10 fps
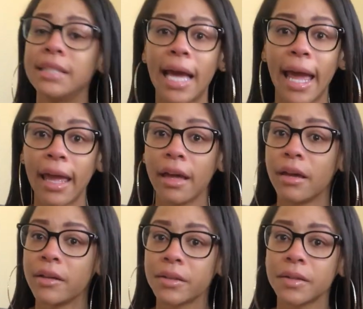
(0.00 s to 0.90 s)
day,
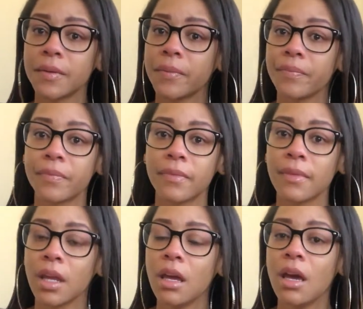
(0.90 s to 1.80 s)

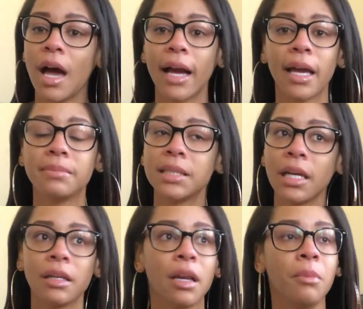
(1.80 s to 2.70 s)
I kept
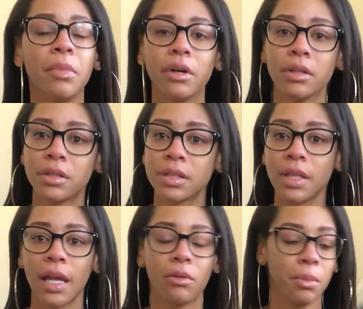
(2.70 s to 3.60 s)
seeing numbers,
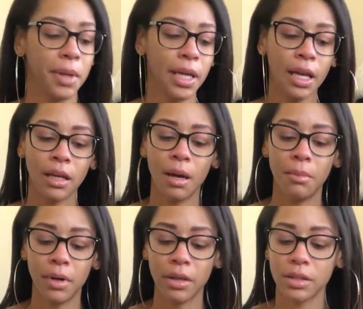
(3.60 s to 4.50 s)
like repeating
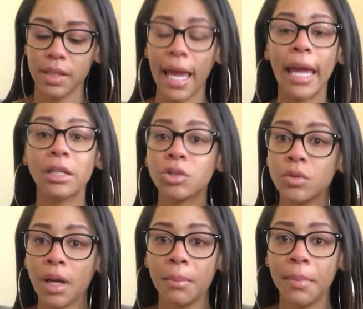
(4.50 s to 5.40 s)
numbers,
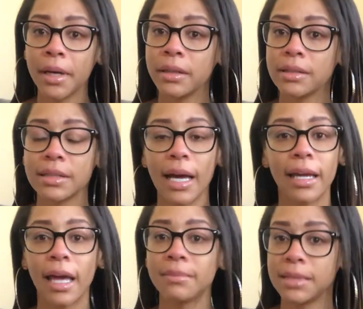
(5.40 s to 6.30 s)
angel numbers. I
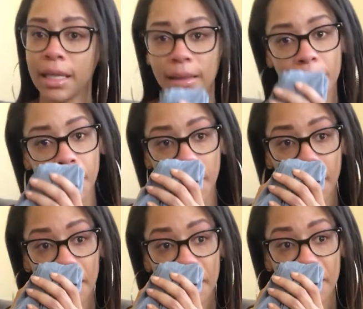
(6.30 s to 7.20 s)
kept seeing them
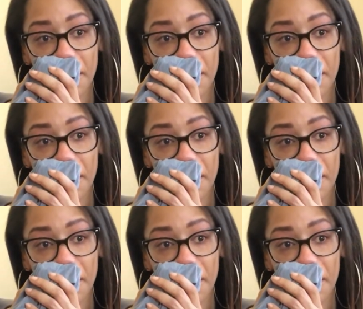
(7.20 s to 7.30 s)
all.